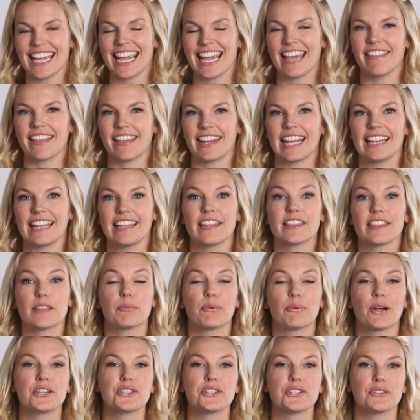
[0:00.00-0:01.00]
and then I let the
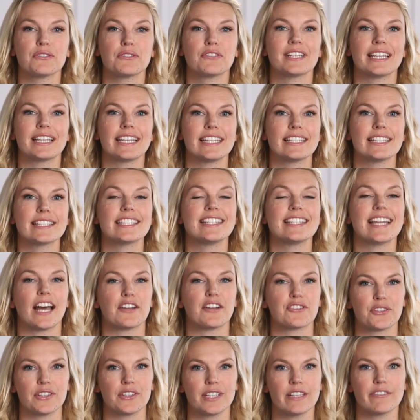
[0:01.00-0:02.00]
pressure release
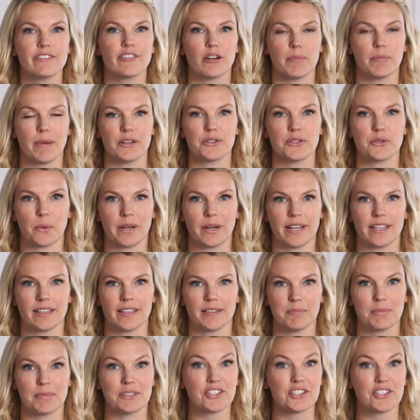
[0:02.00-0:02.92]
naturally for about 20.